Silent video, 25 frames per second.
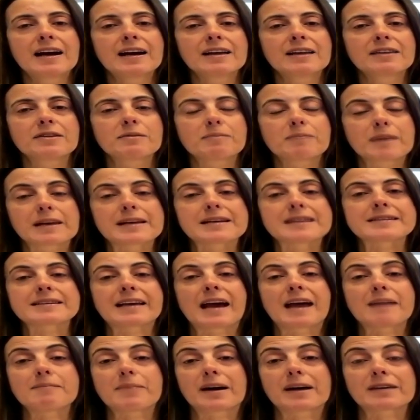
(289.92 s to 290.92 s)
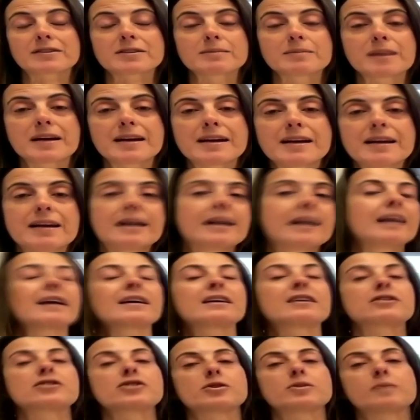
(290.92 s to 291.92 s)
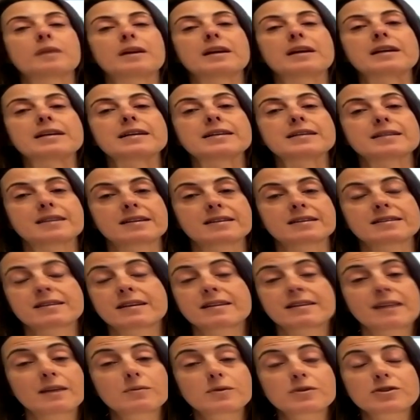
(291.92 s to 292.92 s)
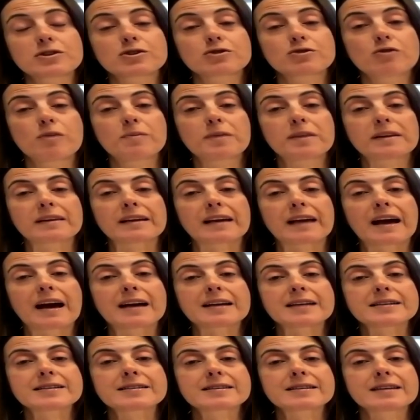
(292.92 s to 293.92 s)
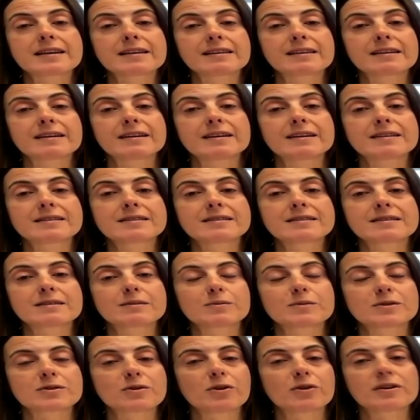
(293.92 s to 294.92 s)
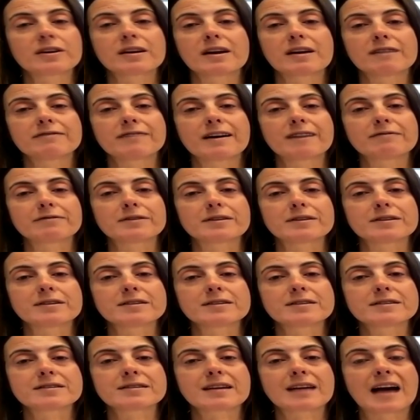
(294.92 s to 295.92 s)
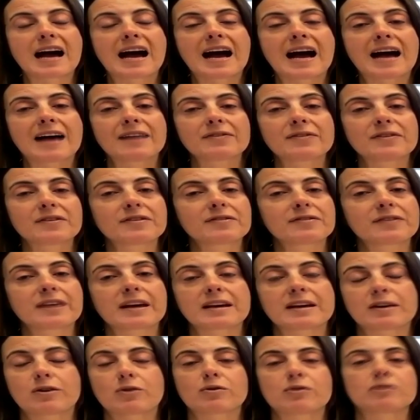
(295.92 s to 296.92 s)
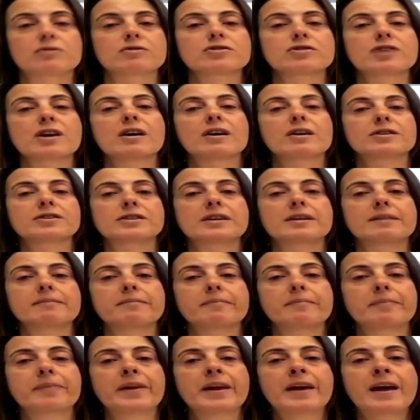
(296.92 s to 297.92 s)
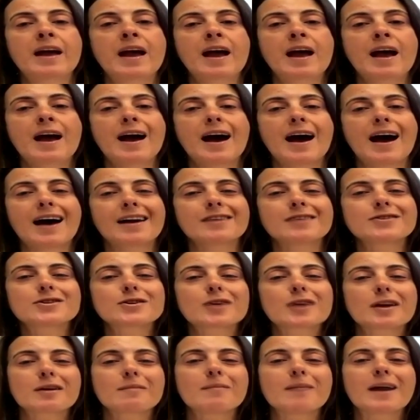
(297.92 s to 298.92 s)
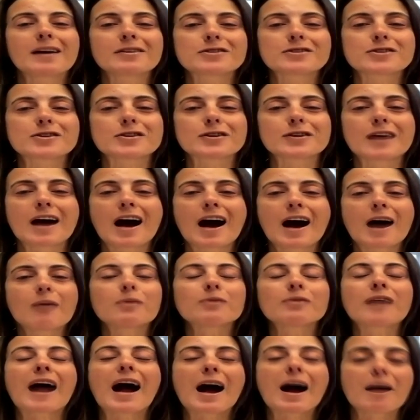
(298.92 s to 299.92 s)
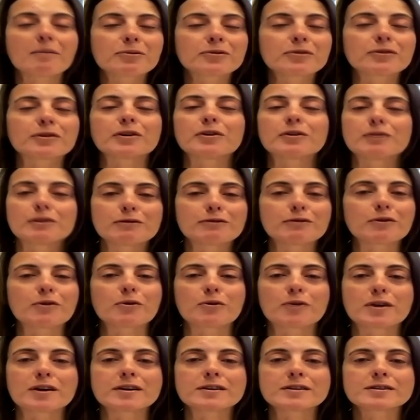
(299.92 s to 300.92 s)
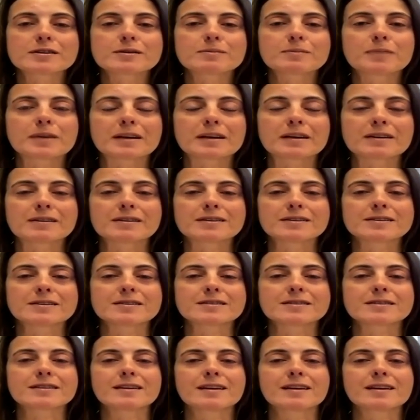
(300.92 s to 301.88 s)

the police came back to me, Lancashire police, and said they were just dropping the case, that there was not enough evidence and they couldn't charge him. And as you can imagine, I was absolutely furious because